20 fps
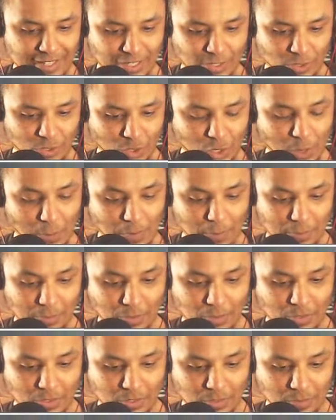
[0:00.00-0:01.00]
a
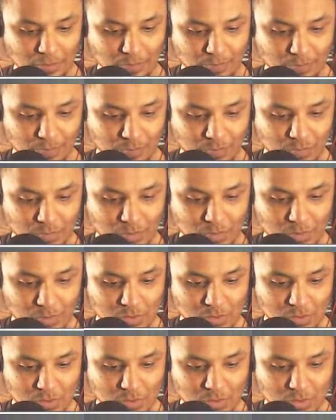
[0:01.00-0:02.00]
Numemon
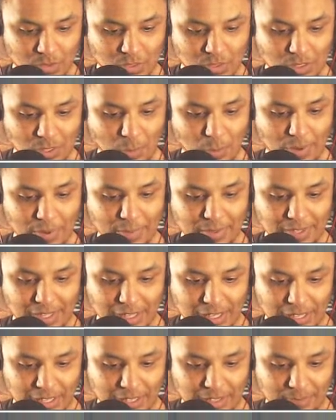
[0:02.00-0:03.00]
somewhere in
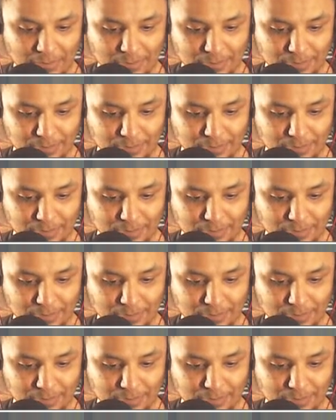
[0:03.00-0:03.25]
here.